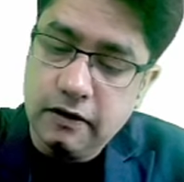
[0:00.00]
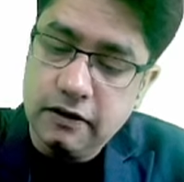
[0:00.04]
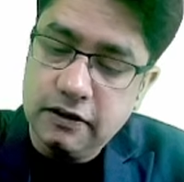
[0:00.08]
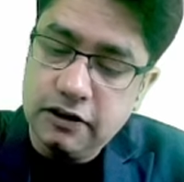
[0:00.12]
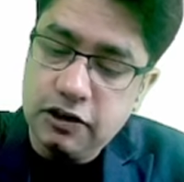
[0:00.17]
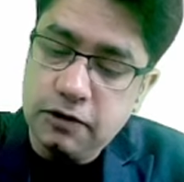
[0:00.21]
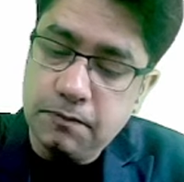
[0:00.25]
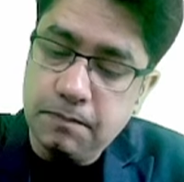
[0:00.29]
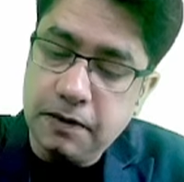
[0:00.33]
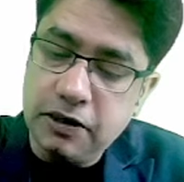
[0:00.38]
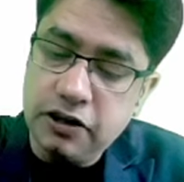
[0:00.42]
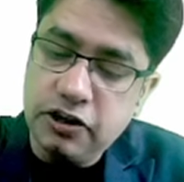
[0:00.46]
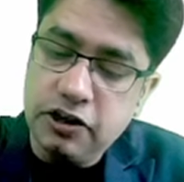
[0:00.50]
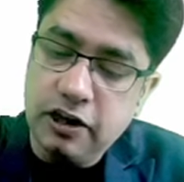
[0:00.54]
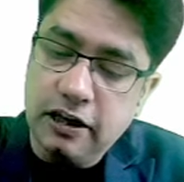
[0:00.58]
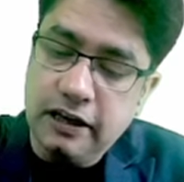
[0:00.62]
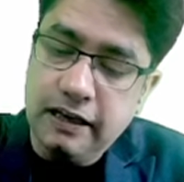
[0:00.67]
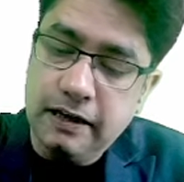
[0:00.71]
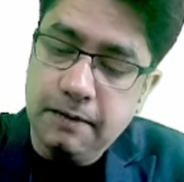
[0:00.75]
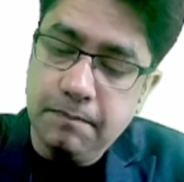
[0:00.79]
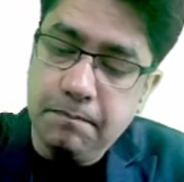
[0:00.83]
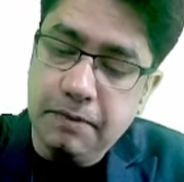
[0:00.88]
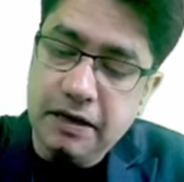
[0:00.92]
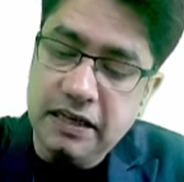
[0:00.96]
especially
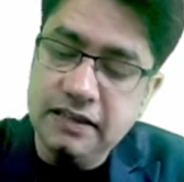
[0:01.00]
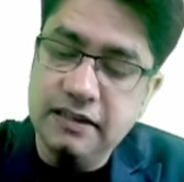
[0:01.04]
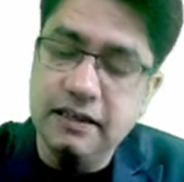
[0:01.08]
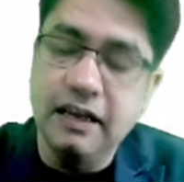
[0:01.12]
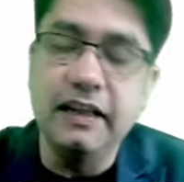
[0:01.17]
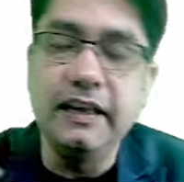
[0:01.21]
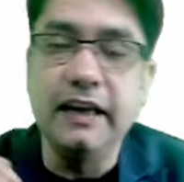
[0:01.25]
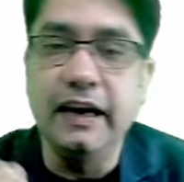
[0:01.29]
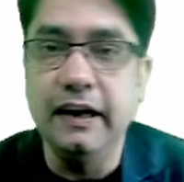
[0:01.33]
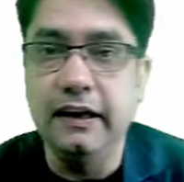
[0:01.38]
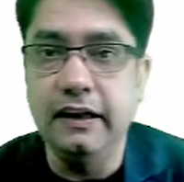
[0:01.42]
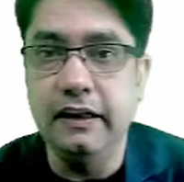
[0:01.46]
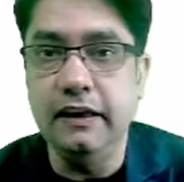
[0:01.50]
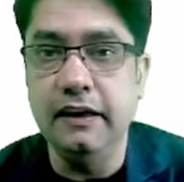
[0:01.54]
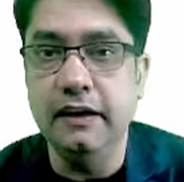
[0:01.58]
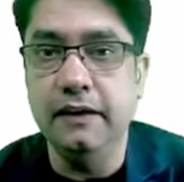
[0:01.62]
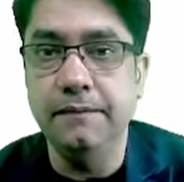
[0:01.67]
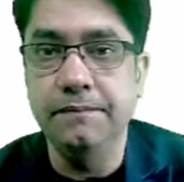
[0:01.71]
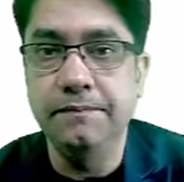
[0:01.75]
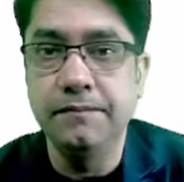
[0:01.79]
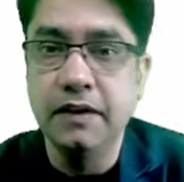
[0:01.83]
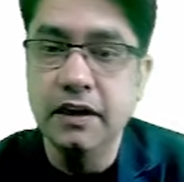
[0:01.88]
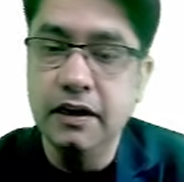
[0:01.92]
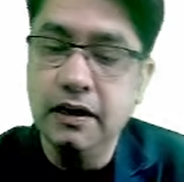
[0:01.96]
in basal
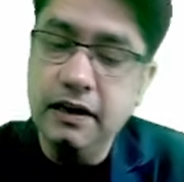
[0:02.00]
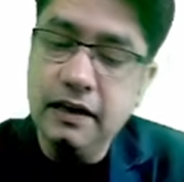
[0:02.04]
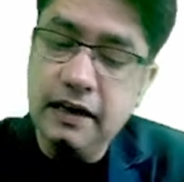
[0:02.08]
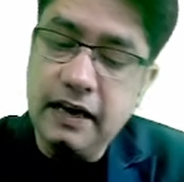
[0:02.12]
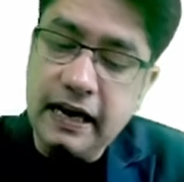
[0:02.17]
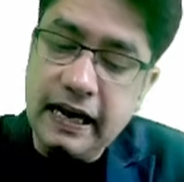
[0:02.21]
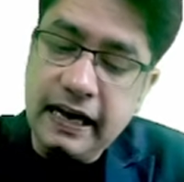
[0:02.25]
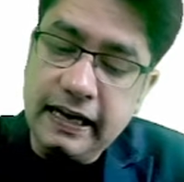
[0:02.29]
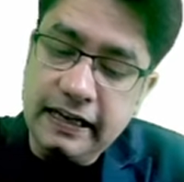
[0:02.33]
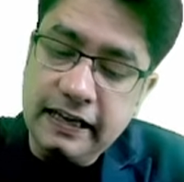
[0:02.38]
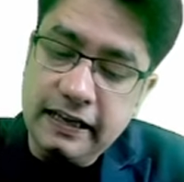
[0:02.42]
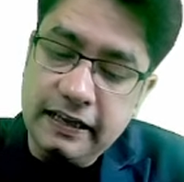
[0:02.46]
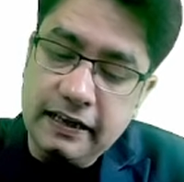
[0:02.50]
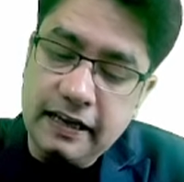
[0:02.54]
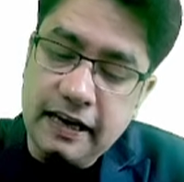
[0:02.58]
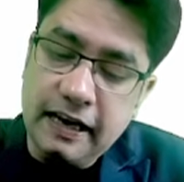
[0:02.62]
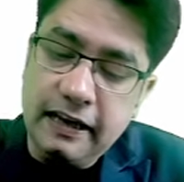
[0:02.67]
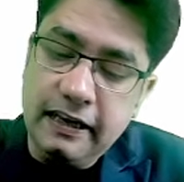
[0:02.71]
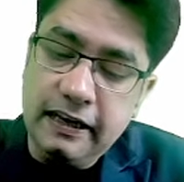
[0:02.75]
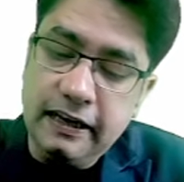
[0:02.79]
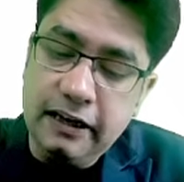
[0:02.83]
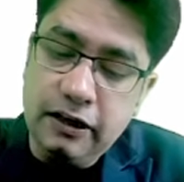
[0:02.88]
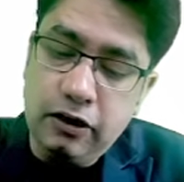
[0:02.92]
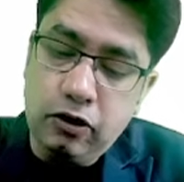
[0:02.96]
ganglia, and it
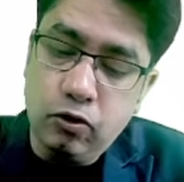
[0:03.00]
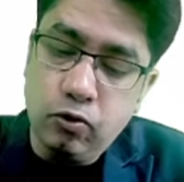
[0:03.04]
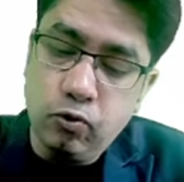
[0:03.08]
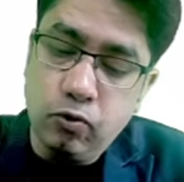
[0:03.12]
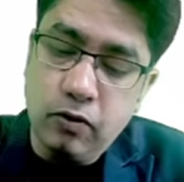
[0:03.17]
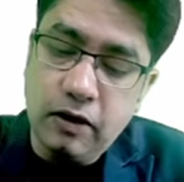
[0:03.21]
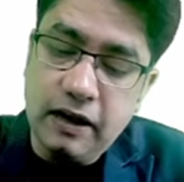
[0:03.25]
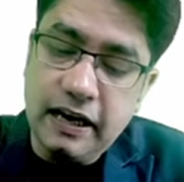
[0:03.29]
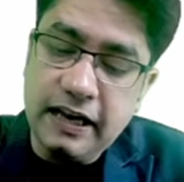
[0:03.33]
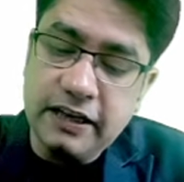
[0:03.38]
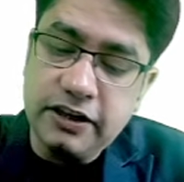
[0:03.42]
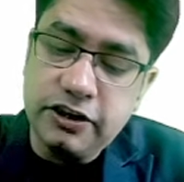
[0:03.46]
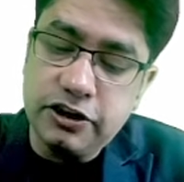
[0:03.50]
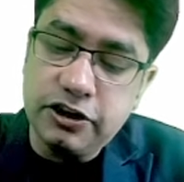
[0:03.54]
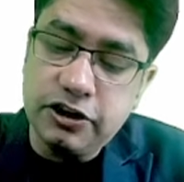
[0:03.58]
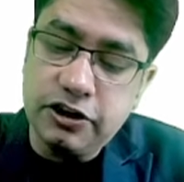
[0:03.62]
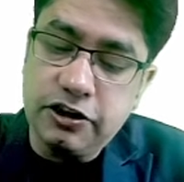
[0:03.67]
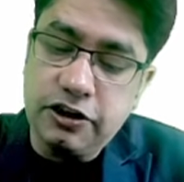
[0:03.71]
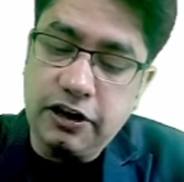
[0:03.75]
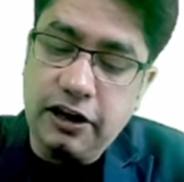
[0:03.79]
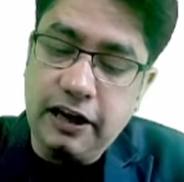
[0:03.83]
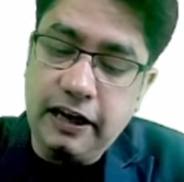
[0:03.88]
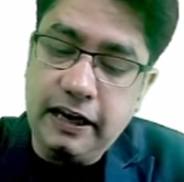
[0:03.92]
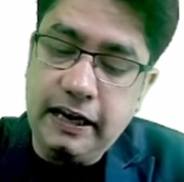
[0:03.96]
can lead to
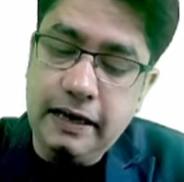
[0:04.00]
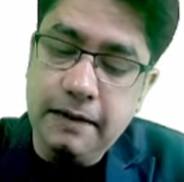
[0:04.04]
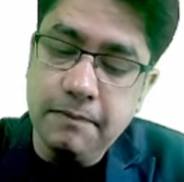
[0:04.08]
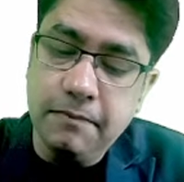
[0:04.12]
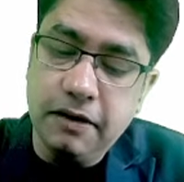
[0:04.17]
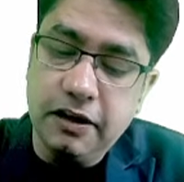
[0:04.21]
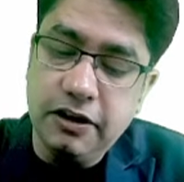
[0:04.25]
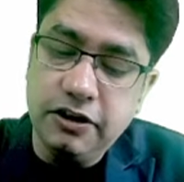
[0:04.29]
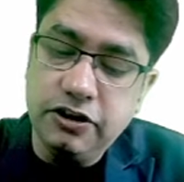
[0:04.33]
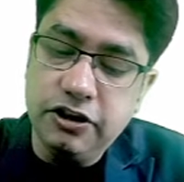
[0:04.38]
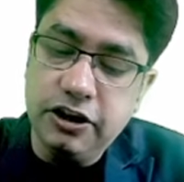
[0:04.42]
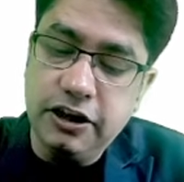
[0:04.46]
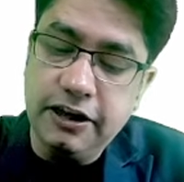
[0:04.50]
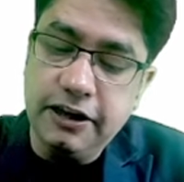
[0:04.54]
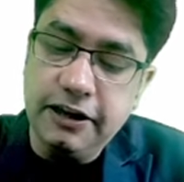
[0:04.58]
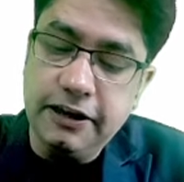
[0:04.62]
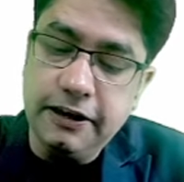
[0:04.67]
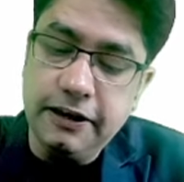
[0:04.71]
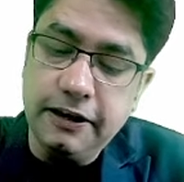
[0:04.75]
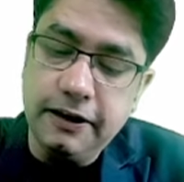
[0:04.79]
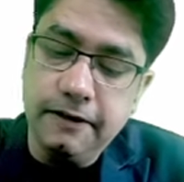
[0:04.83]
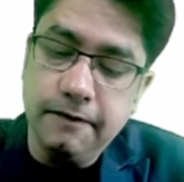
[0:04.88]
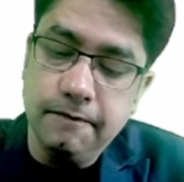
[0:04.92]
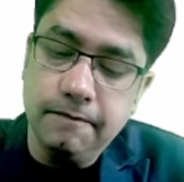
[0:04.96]
extreme
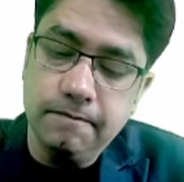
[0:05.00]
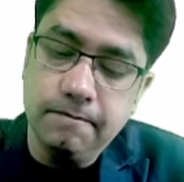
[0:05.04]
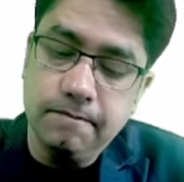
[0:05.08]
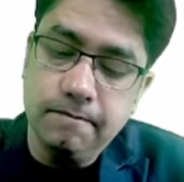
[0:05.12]
rigidity.